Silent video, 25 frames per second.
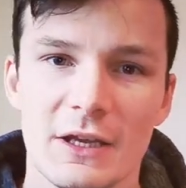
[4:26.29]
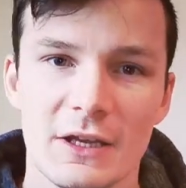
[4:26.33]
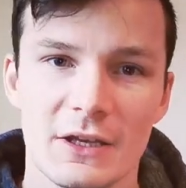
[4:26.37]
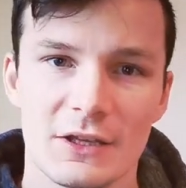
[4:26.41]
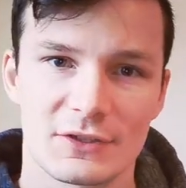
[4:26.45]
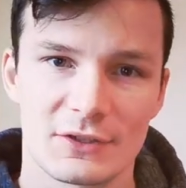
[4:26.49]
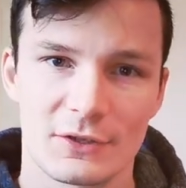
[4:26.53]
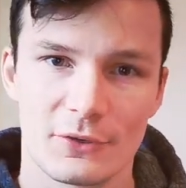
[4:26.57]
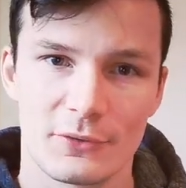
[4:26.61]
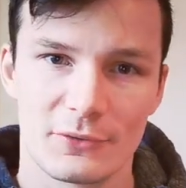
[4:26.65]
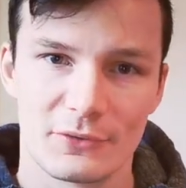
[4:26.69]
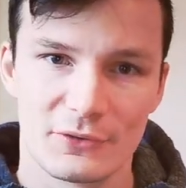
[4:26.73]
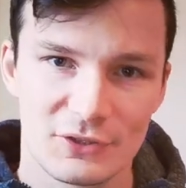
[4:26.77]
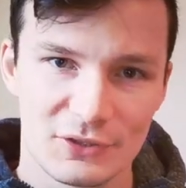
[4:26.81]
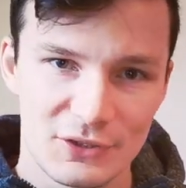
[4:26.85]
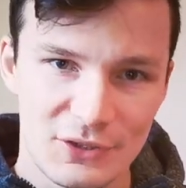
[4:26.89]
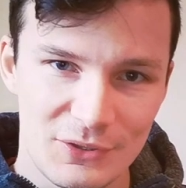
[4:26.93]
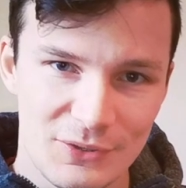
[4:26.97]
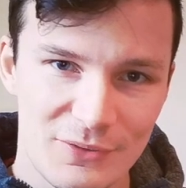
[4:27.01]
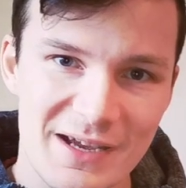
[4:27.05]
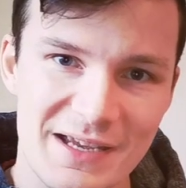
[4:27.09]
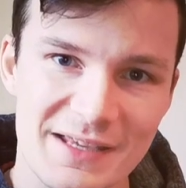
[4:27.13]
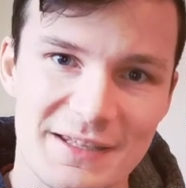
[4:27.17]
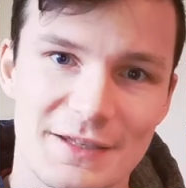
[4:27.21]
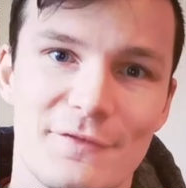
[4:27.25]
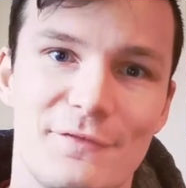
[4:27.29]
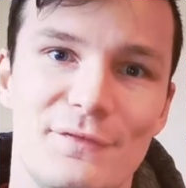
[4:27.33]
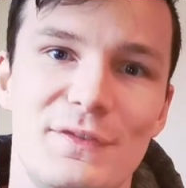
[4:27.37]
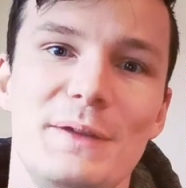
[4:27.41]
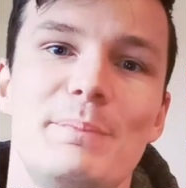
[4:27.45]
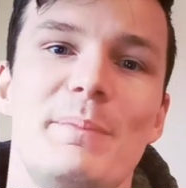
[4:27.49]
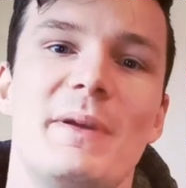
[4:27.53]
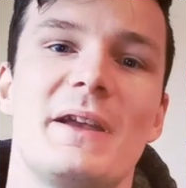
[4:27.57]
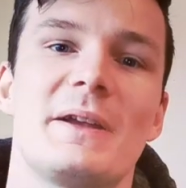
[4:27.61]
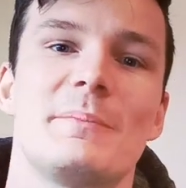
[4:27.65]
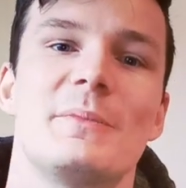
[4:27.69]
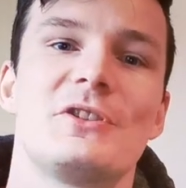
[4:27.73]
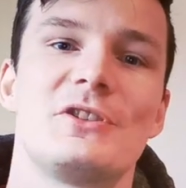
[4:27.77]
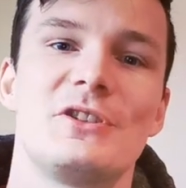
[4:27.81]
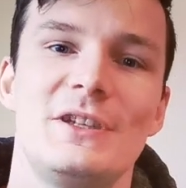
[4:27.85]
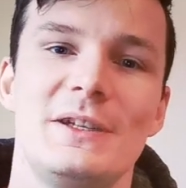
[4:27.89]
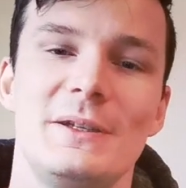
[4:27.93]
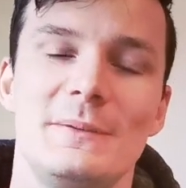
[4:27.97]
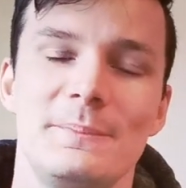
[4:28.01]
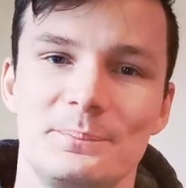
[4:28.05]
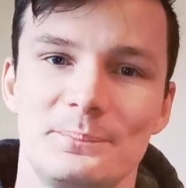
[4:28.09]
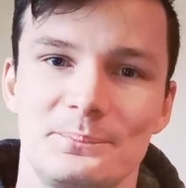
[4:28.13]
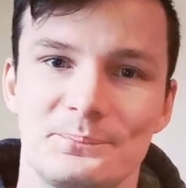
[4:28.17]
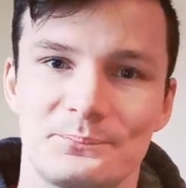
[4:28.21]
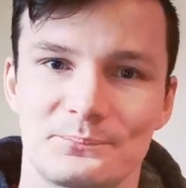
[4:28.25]
So you as a feedback
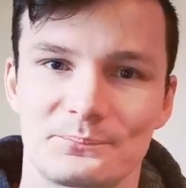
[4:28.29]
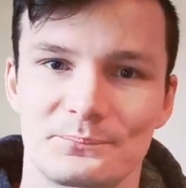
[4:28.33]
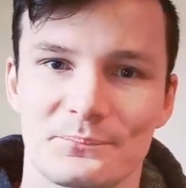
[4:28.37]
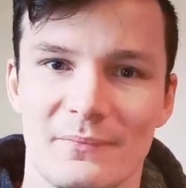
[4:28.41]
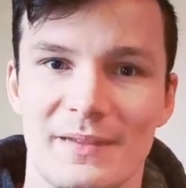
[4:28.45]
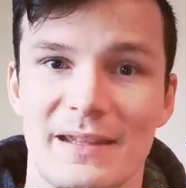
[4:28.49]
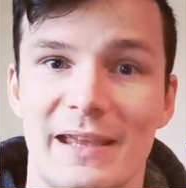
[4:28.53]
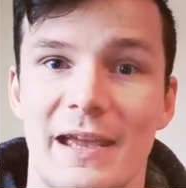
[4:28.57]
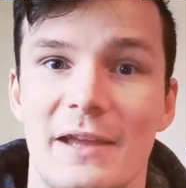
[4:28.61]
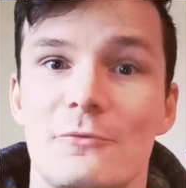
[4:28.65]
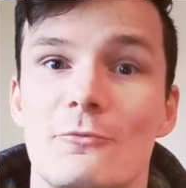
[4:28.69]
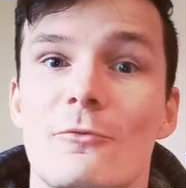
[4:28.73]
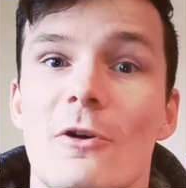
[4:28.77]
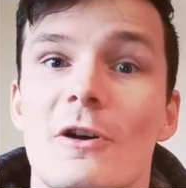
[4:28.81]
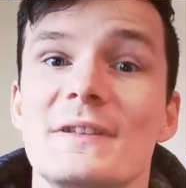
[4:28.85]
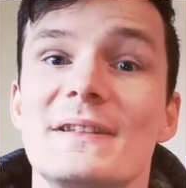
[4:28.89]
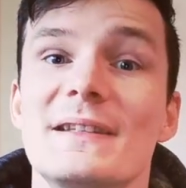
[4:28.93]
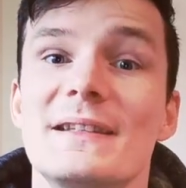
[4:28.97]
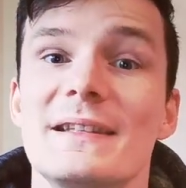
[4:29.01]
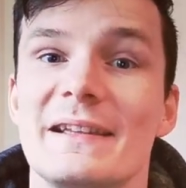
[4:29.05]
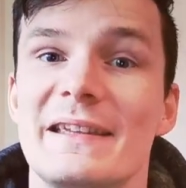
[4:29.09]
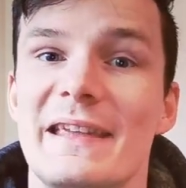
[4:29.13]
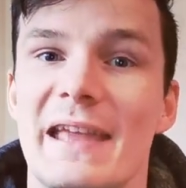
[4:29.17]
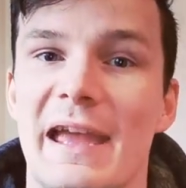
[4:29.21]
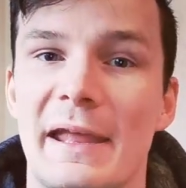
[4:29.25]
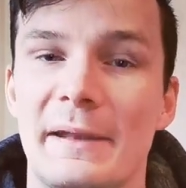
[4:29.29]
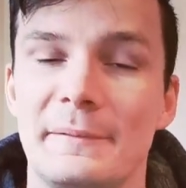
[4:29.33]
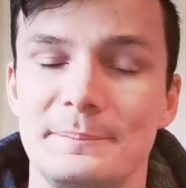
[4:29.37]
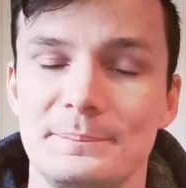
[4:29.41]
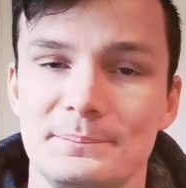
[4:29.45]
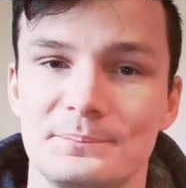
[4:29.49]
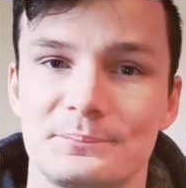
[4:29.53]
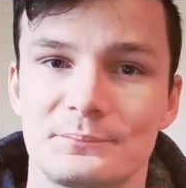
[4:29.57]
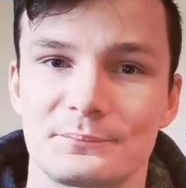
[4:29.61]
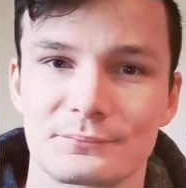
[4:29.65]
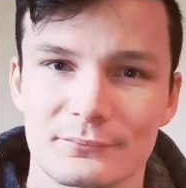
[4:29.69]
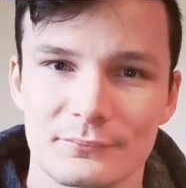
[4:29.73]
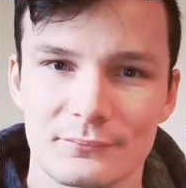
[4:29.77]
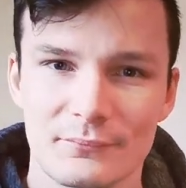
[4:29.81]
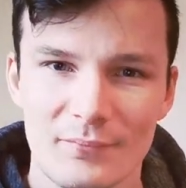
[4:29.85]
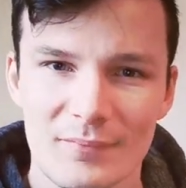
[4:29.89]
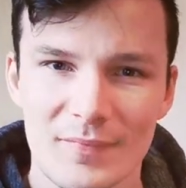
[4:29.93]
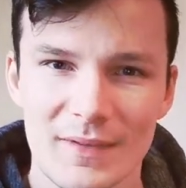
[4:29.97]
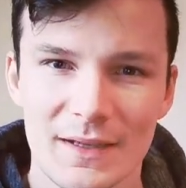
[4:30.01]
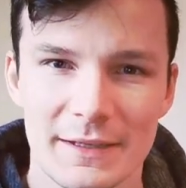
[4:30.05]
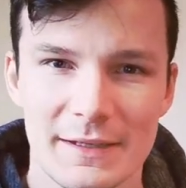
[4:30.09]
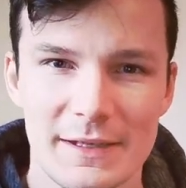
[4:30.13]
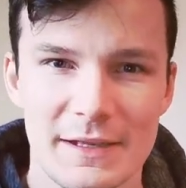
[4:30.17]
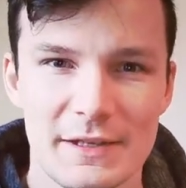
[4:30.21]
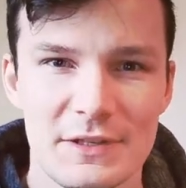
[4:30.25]
machine can once again
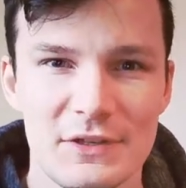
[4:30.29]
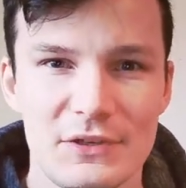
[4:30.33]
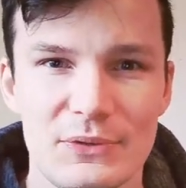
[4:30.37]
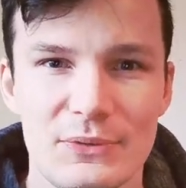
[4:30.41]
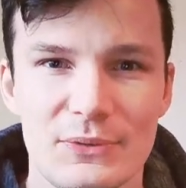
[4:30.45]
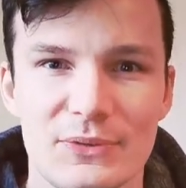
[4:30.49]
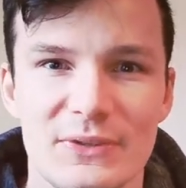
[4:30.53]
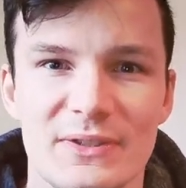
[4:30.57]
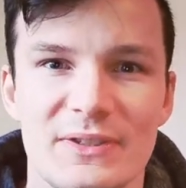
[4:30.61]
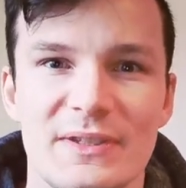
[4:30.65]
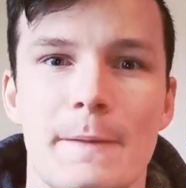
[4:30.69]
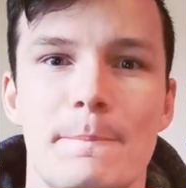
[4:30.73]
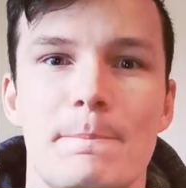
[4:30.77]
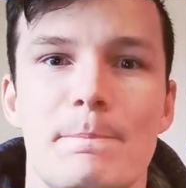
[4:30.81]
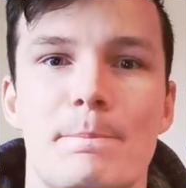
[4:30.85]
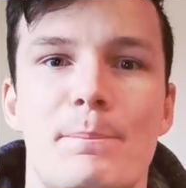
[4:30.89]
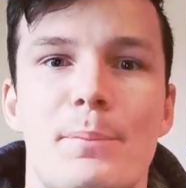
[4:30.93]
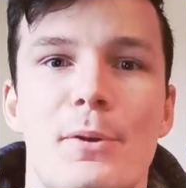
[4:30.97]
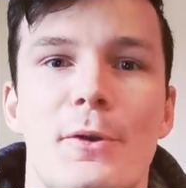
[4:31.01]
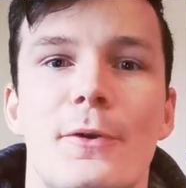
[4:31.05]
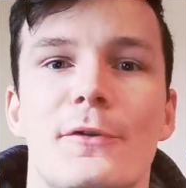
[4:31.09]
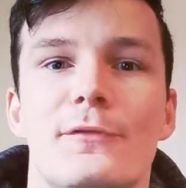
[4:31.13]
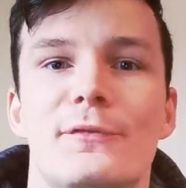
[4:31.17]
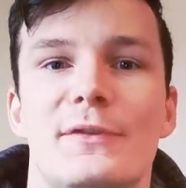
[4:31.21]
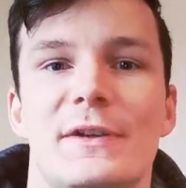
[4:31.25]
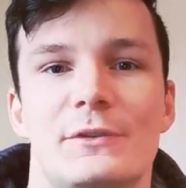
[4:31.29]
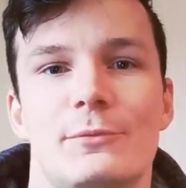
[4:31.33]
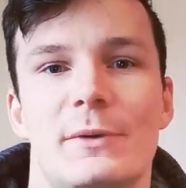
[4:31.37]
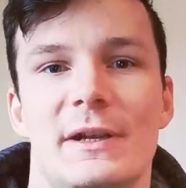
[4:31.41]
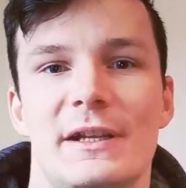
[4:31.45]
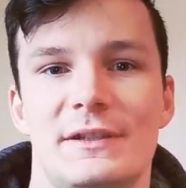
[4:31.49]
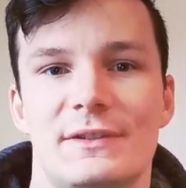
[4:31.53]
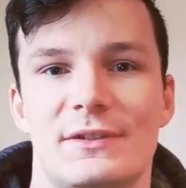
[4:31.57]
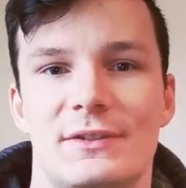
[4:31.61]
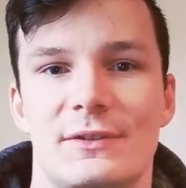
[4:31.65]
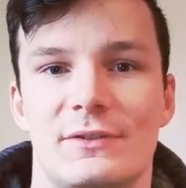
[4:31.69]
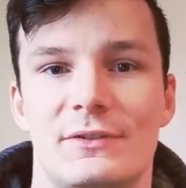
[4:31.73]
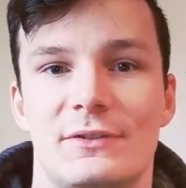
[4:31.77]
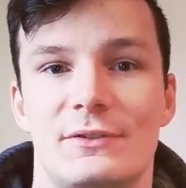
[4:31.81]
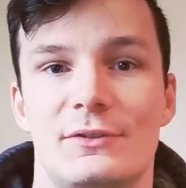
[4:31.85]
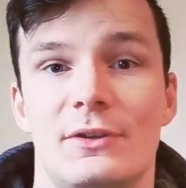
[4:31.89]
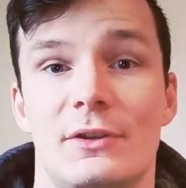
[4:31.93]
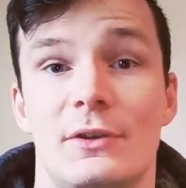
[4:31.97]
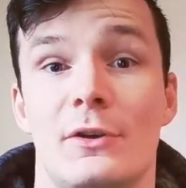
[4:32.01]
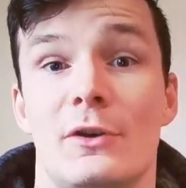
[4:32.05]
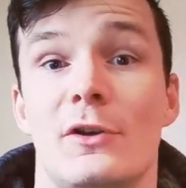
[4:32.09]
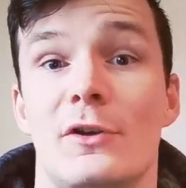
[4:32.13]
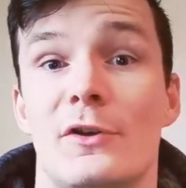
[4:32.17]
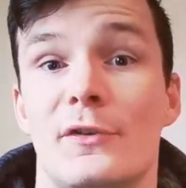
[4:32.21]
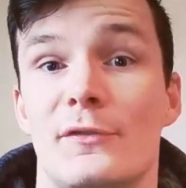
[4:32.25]
induce that perfect rate
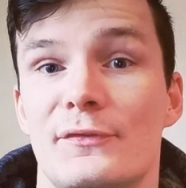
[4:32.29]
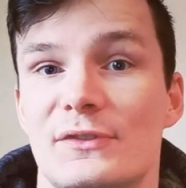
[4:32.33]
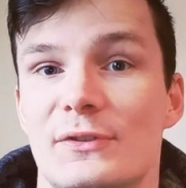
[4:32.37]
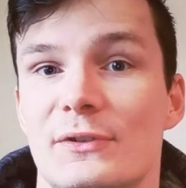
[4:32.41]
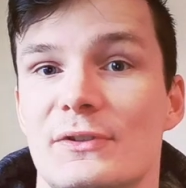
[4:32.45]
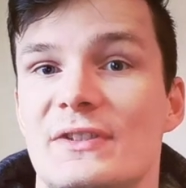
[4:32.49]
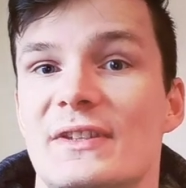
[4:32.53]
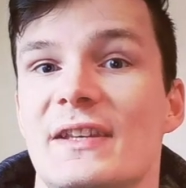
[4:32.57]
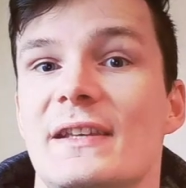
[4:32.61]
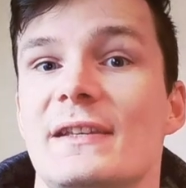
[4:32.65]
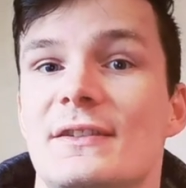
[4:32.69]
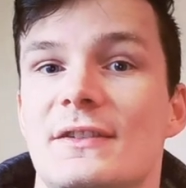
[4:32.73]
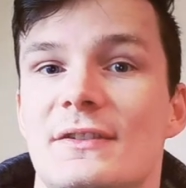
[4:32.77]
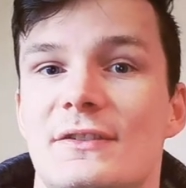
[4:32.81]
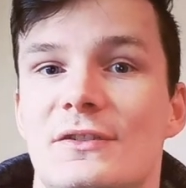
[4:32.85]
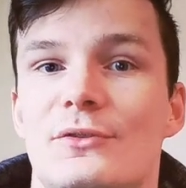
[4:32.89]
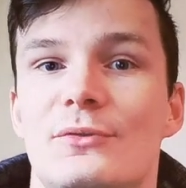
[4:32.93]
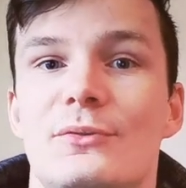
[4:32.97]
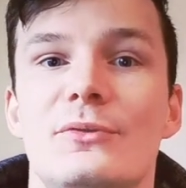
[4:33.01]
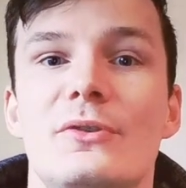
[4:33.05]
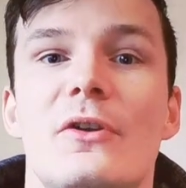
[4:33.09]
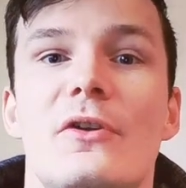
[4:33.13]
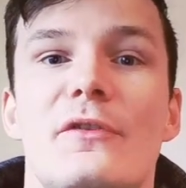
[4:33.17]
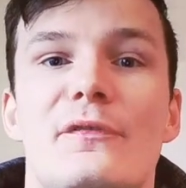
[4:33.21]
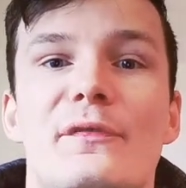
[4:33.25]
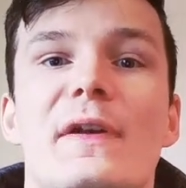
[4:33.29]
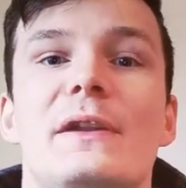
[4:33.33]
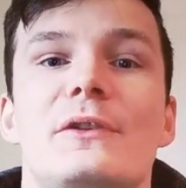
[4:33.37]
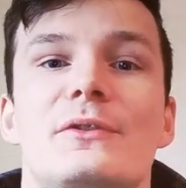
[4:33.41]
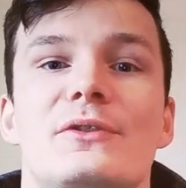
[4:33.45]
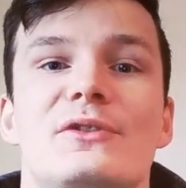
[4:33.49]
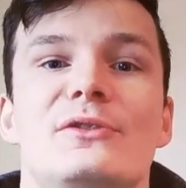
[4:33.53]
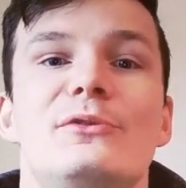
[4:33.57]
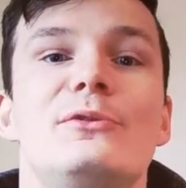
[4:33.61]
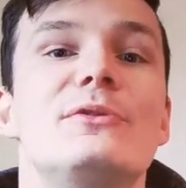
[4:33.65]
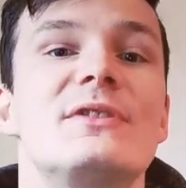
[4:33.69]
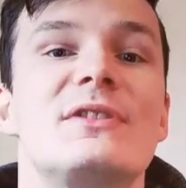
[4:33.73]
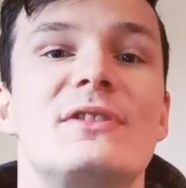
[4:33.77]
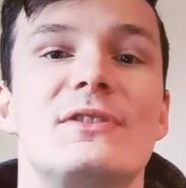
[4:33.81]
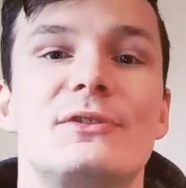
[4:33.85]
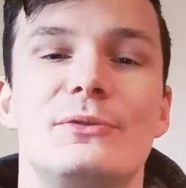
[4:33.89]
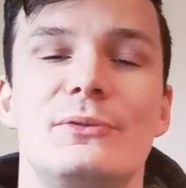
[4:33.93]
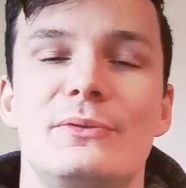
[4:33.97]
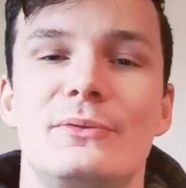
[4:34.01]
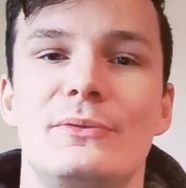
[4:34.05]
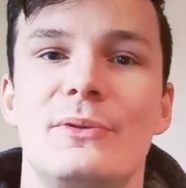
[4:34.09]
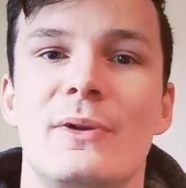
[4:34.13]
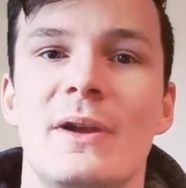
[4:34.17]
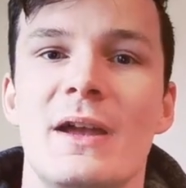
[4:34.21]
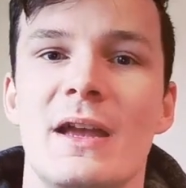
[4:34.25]
of success to your fellow students,
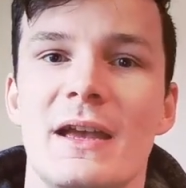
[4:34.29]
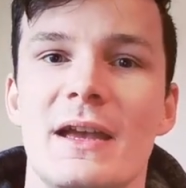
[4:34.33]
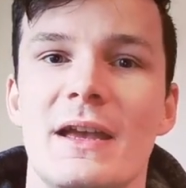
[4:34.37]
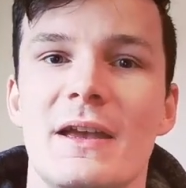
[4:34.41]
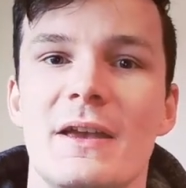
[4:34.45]
to